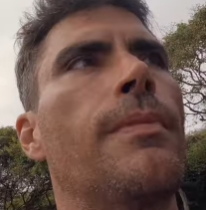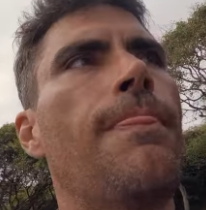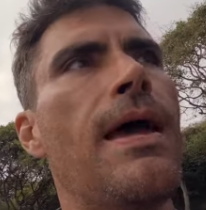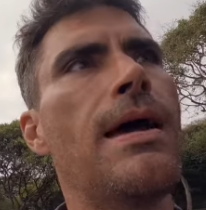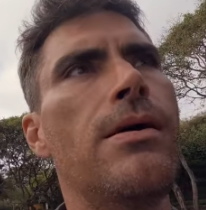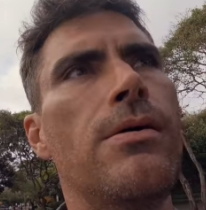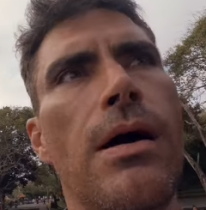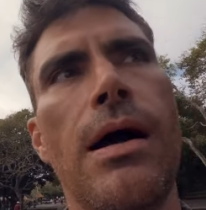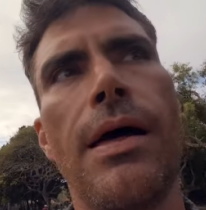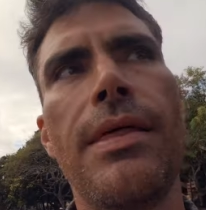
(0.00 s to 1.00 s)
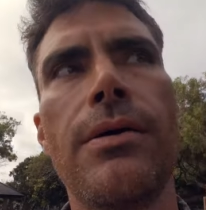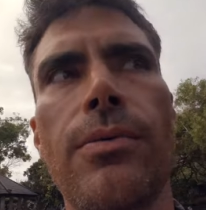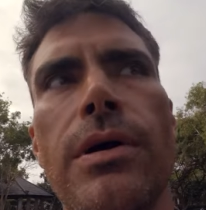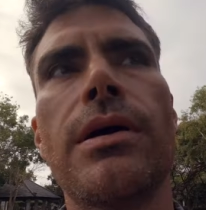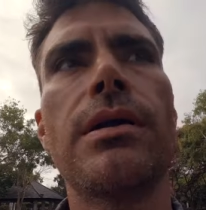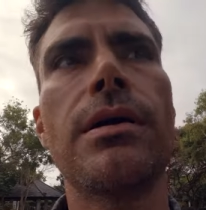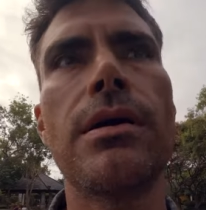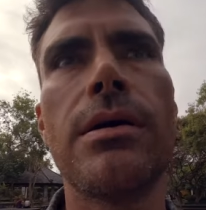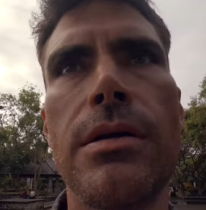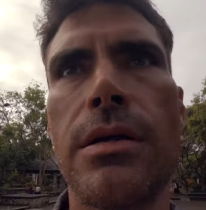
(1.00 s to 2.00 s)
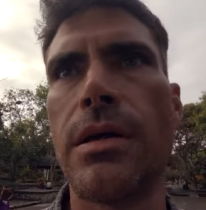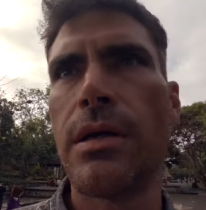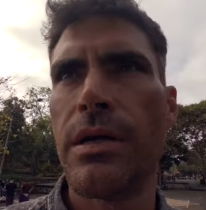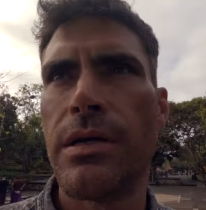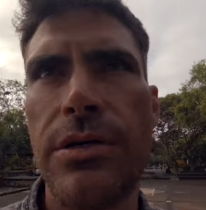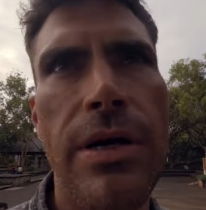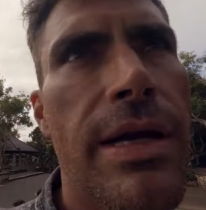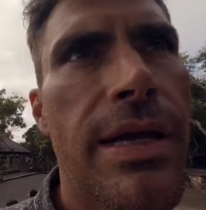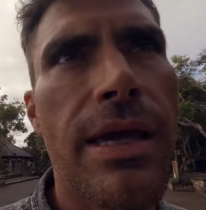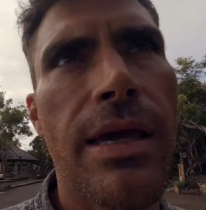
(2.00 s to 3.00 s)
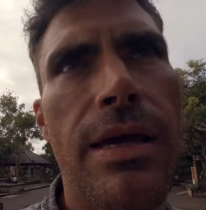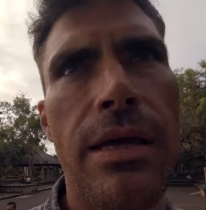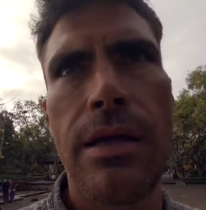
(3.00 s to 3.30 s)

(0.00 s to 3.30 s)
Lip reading: Now, I think we're gonna go try and get